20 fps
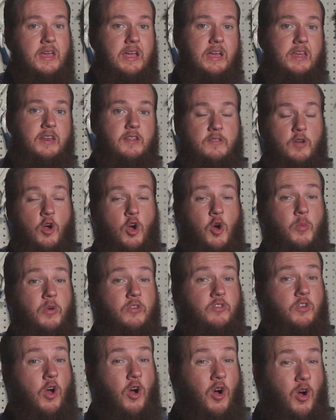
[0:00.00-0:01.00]
It is
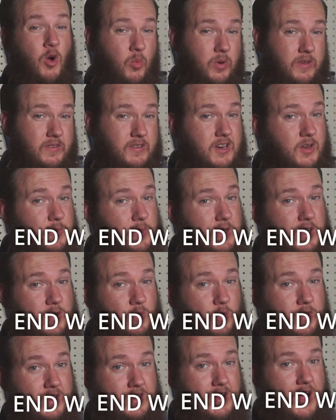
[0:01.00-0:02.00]
almost always going to
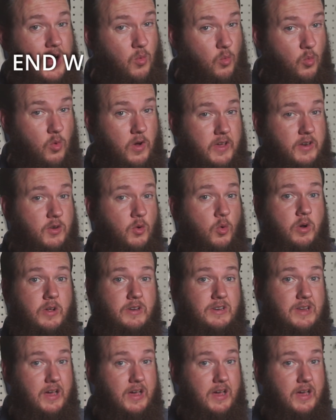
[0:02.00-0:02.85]
begin with a dot one or a